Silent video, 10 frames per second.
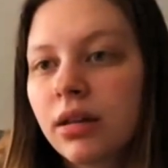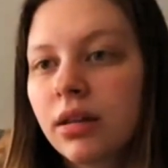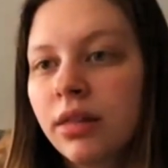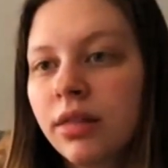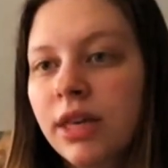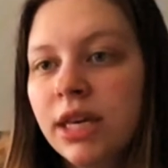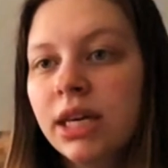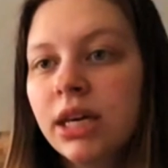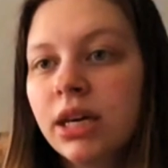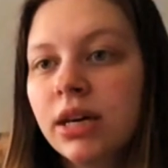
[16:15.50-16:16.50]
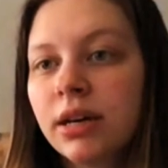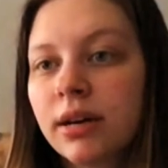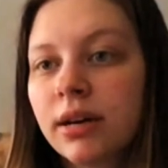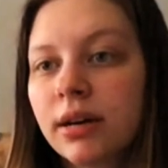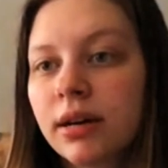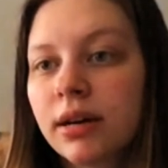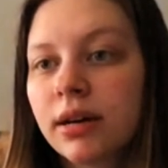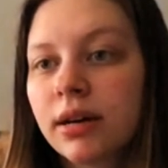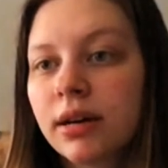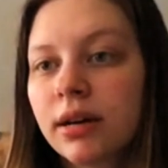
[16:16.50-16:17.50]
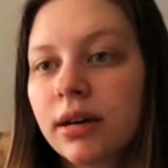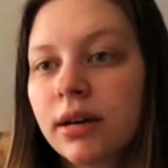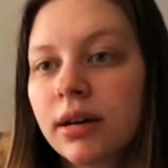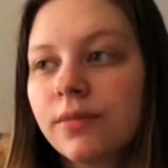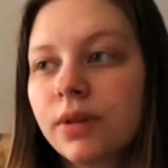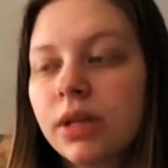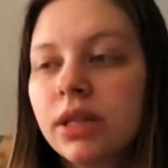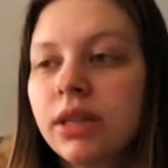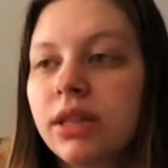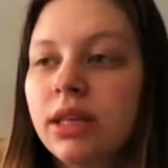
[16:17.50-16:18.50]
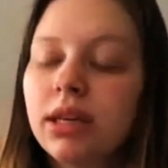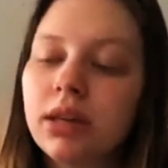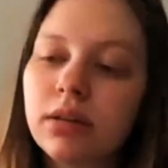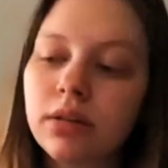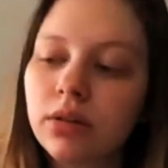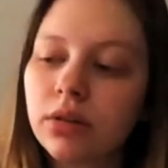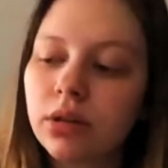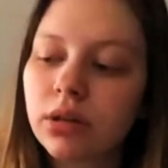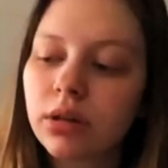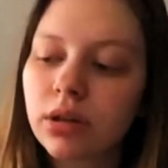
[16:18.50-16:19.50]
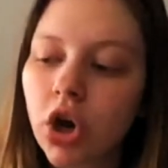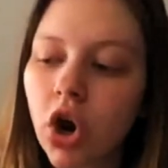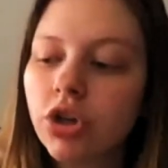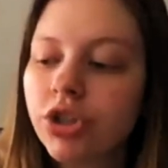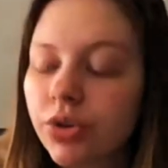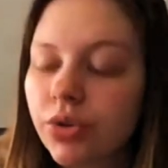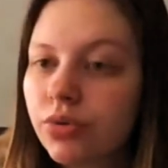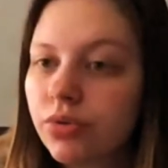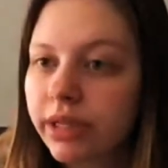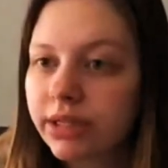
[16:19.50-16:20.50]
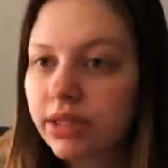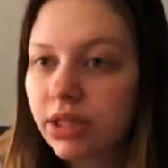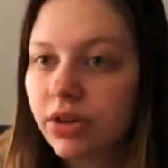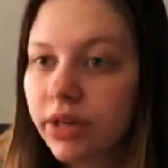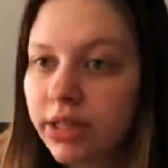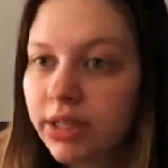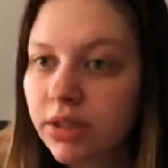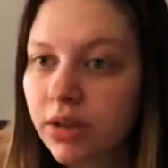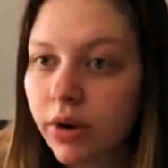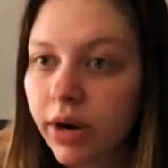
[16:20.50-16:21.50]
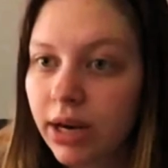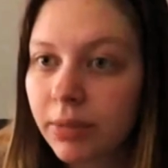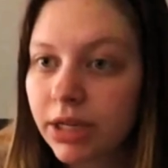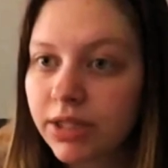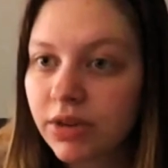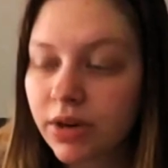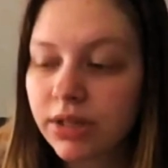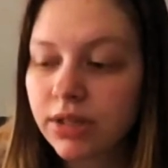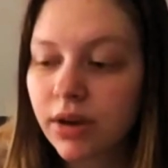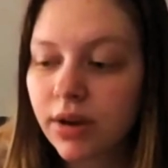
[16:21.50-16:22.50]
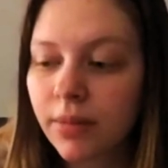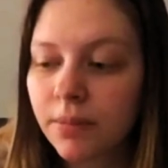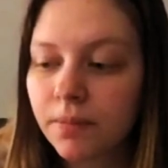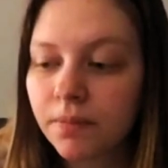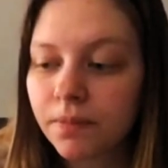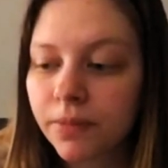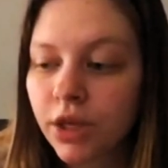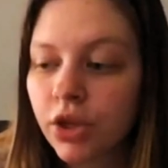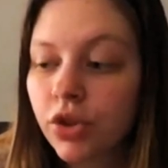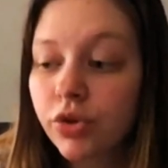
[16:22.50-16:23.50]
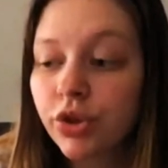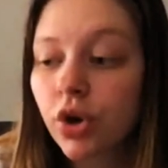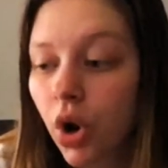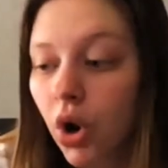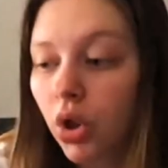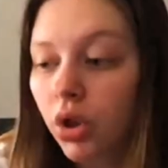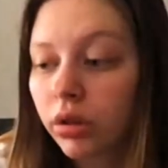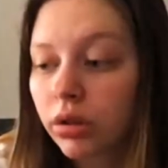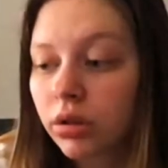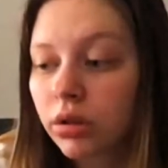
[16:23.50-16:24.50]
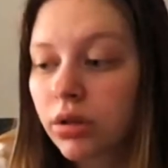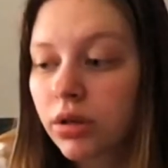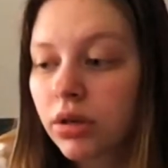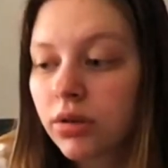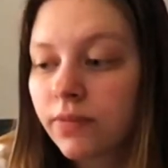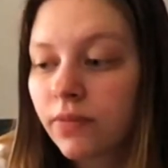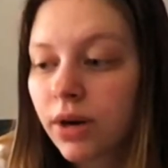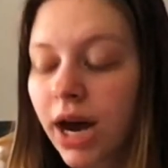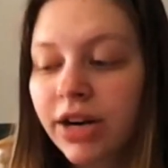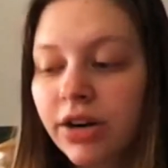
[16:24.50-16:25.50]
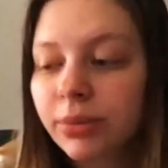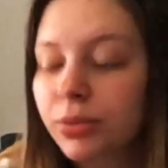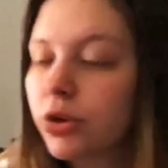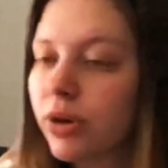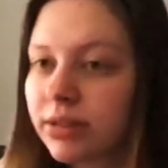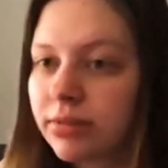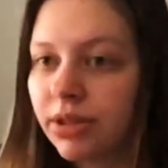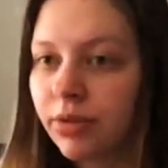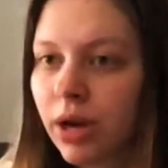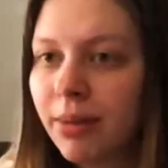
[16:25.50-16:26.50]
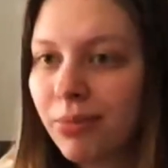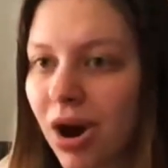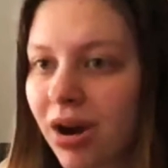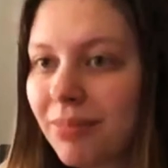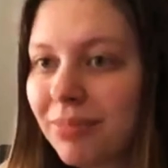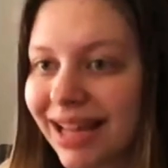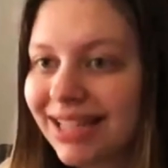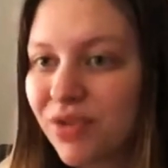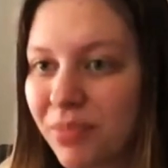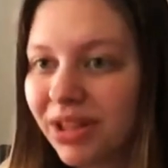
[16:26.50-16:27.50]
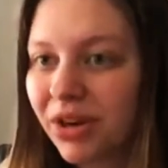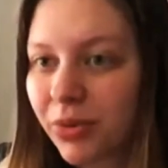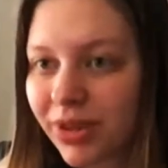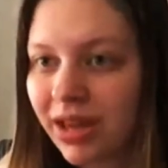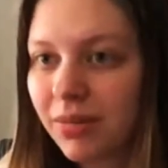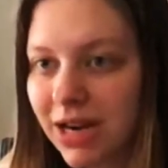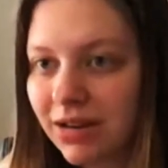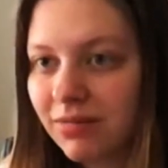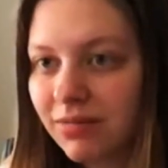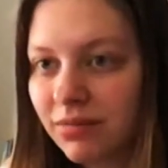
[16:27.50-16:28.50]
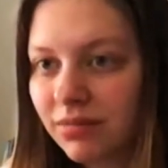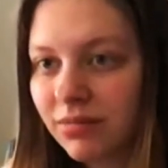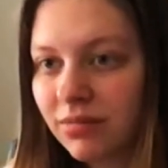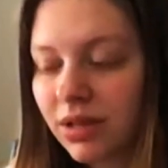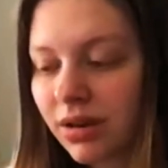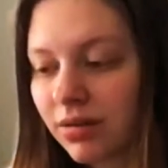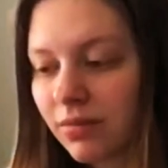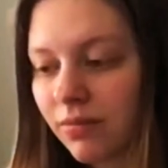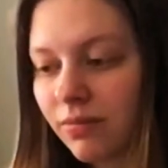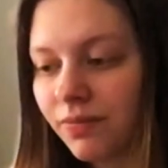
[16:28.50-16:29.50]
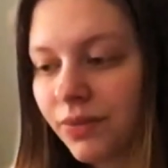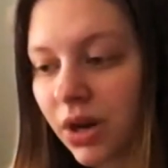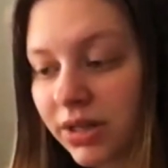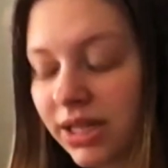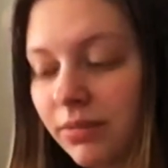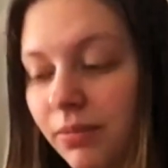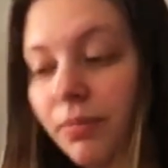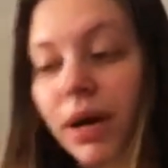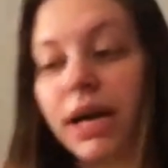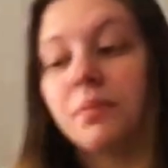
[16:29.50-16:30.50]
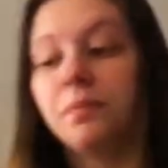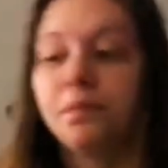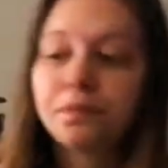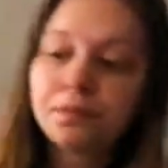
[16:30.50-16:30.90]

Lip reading: the cartoon, like series or animated series, those are all, correct me if I'm wrong, I'm less familiar with animated content, but